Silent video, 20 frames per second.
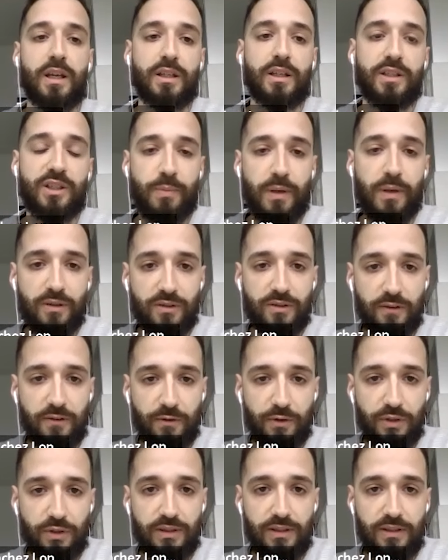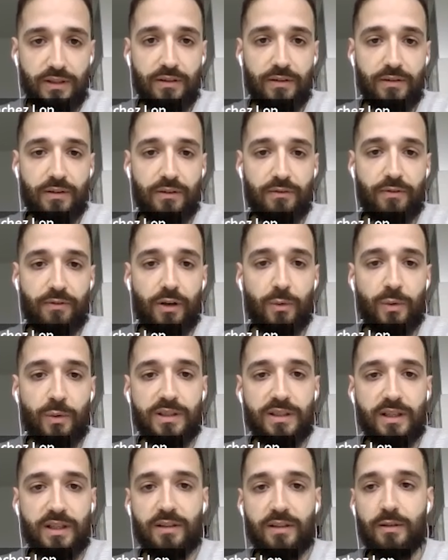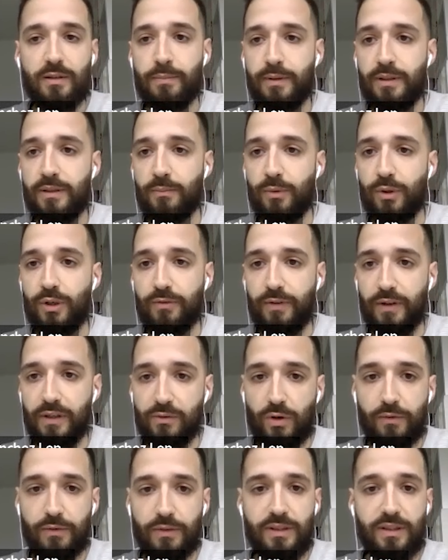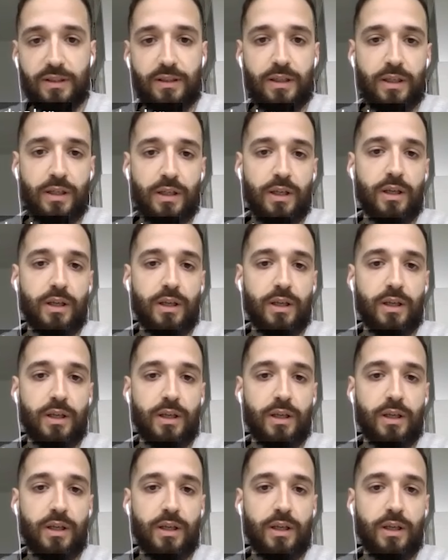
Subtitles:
just by considering the following setup in modified gravity.